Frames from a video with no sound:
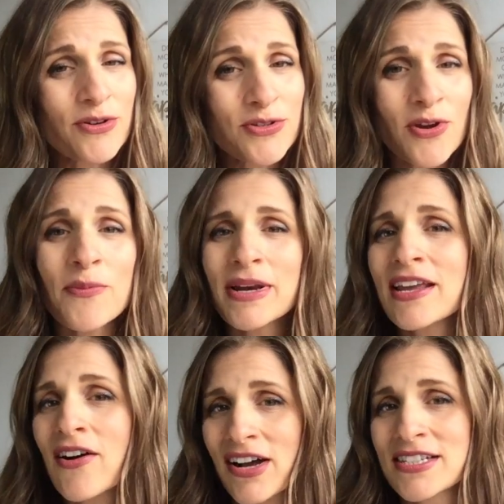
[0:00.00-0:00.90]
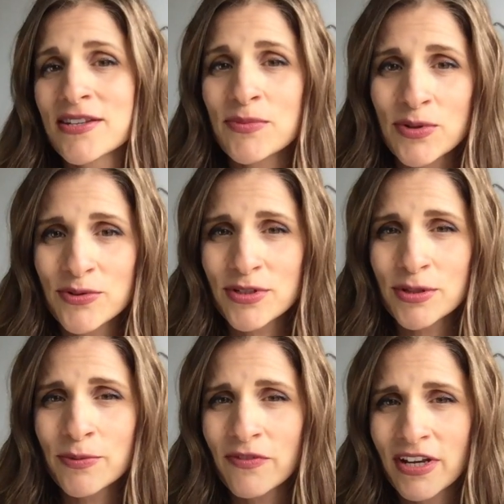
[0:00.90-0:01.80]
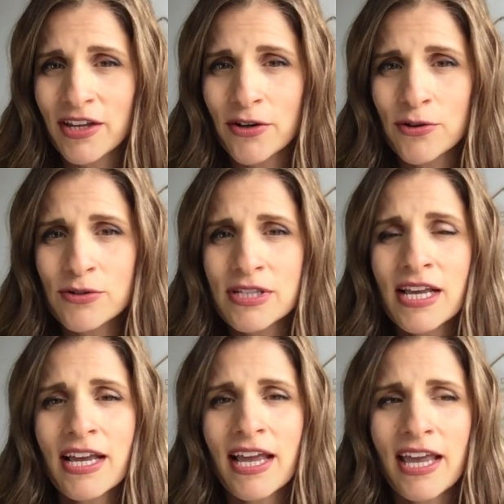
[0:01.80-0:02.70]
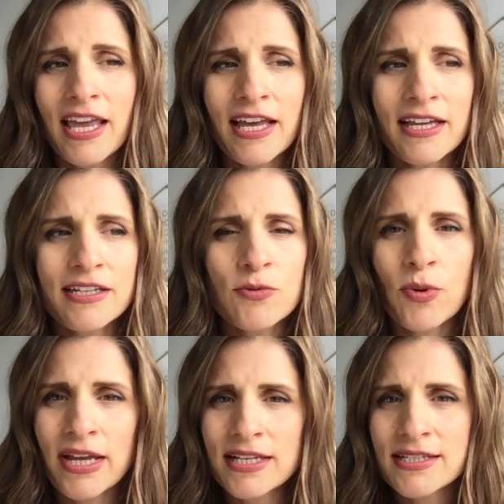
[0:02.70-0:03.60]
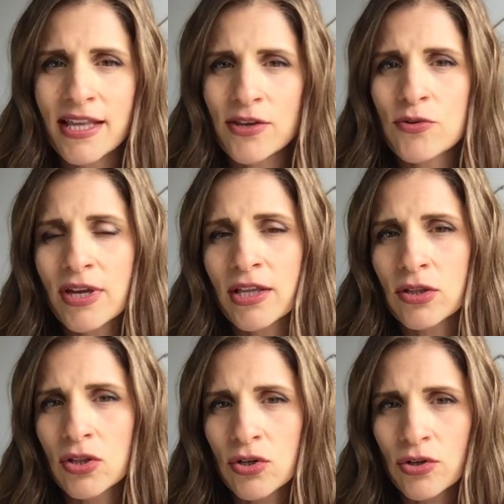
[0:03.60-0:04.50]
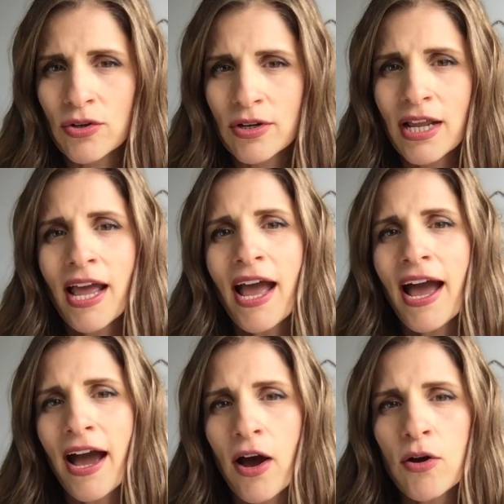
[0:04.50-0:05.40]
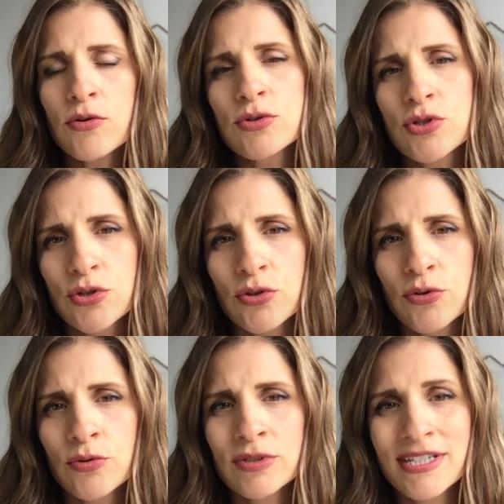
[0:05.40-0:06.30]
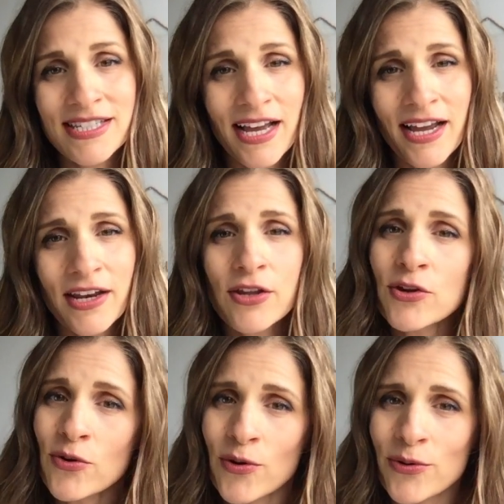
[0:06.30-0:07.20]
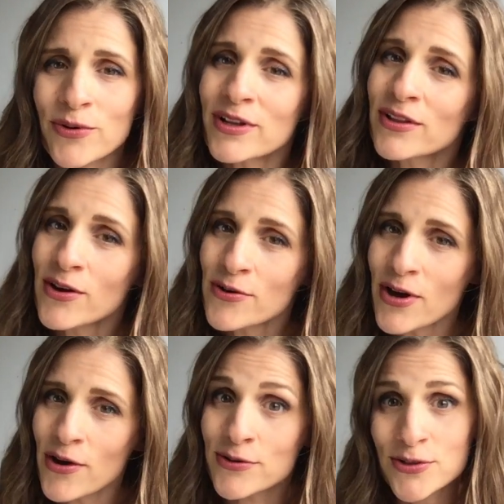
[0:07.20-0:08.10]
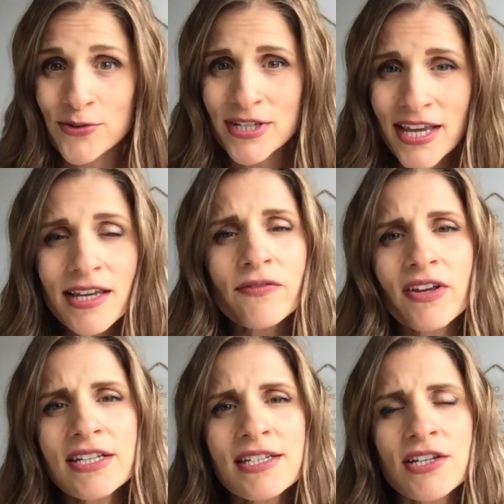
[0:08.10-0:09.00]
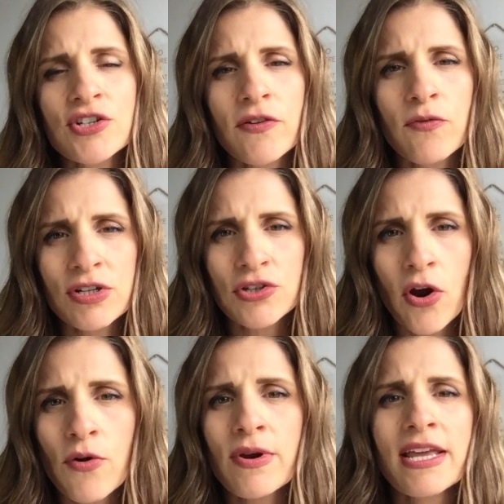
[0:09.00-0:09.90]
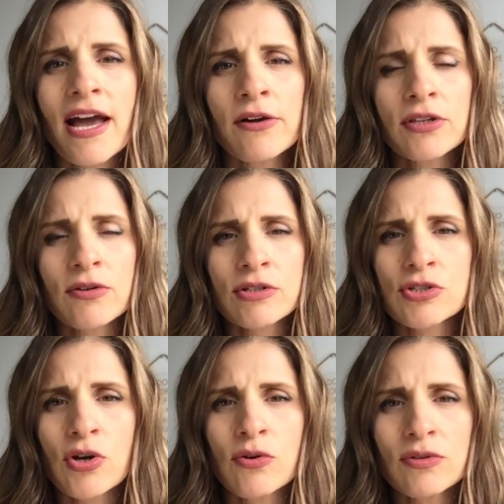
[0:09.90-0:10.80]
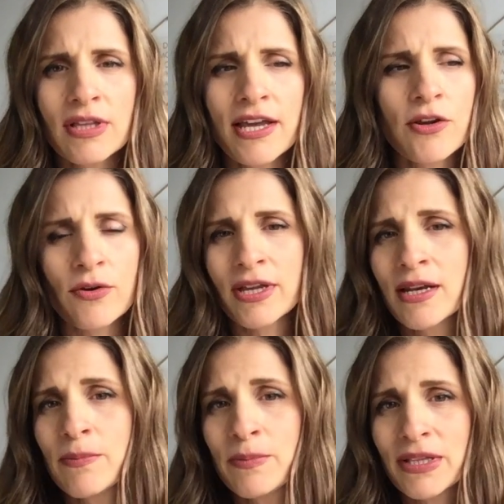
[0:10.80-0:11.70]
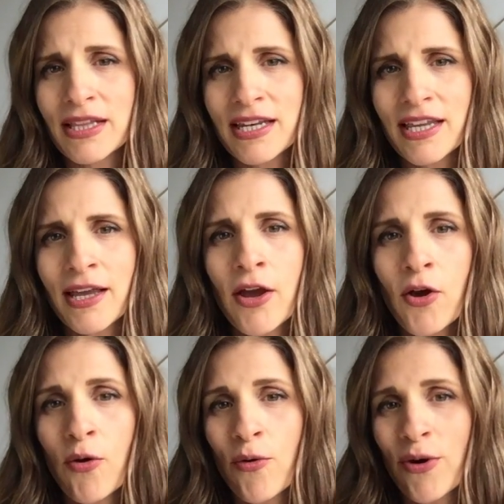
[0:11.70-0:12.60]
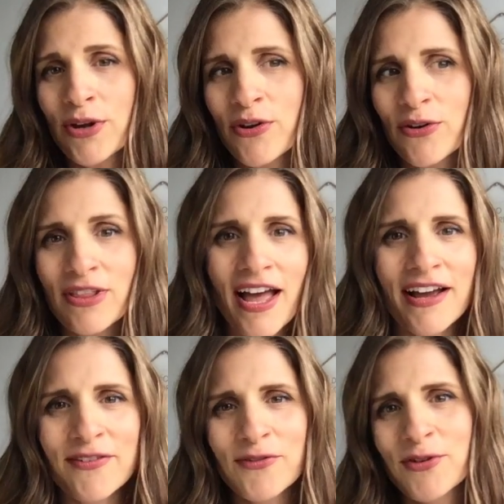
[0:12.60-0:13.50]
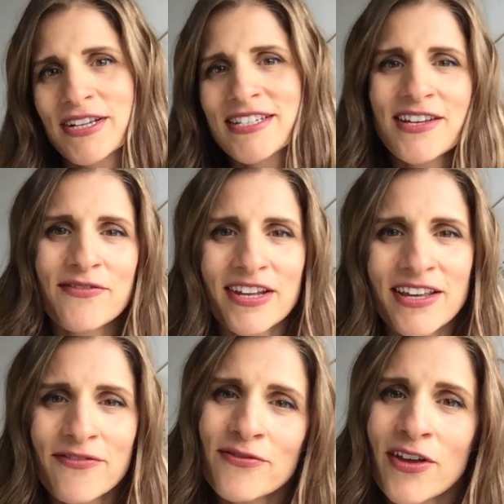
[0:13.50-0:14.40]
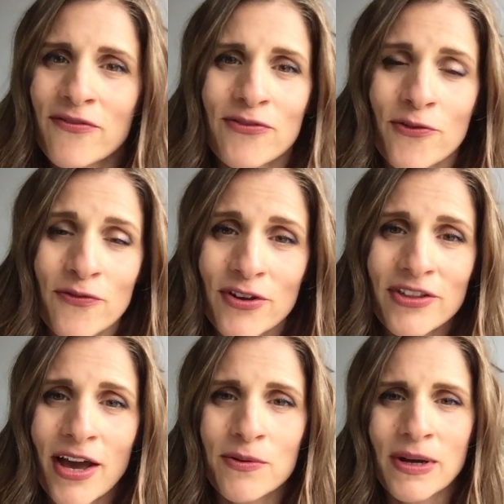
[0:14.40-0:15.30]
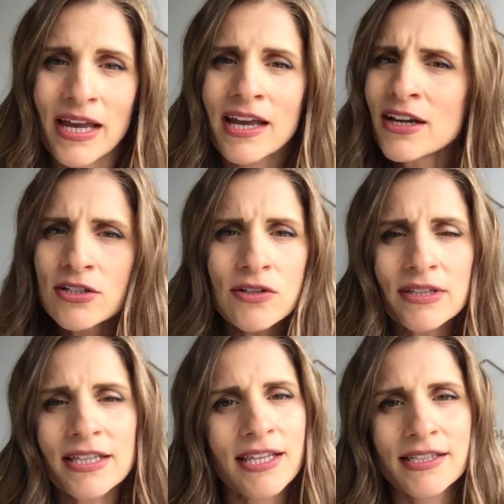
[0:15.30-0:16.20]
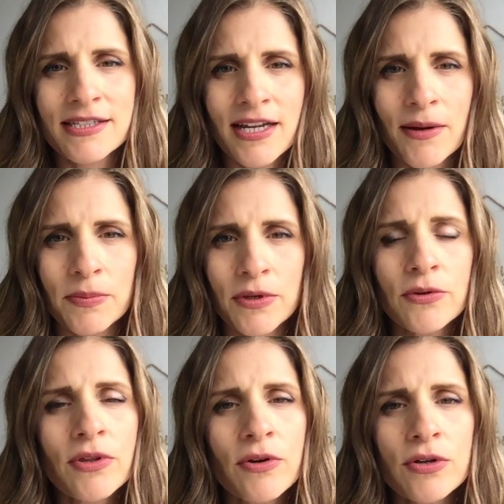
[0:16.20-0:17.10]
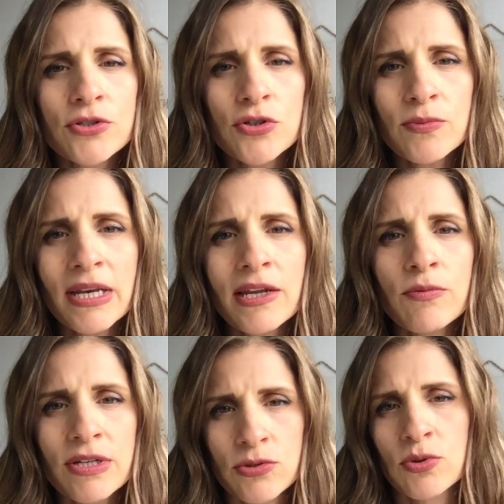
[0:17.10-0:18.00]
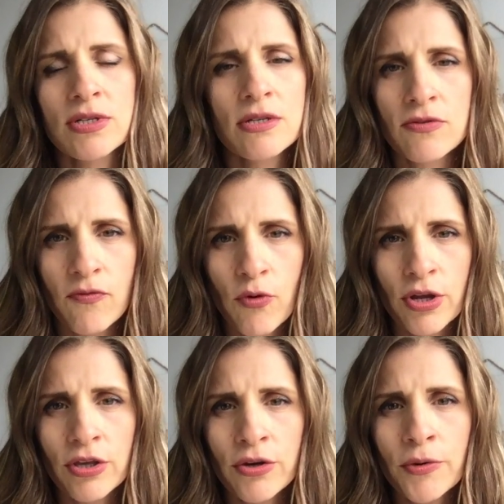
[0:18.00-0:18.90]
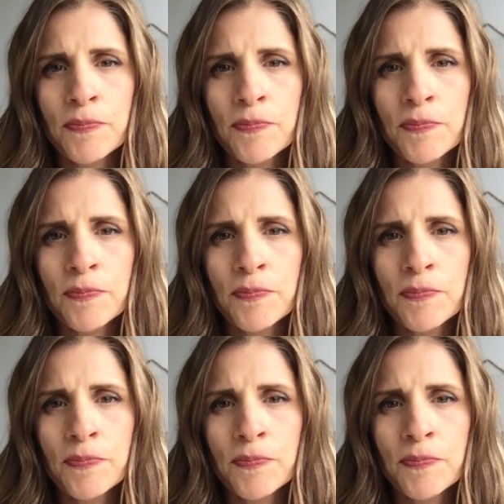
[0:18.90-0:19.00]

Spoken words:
so many awesome YouTube videos and ways that you can learn how to design your own logo. So take advantage of what's already out there and don't let your inability or your lack of creativity, if you feel that way, don't let that stop you. There are too many resources for you.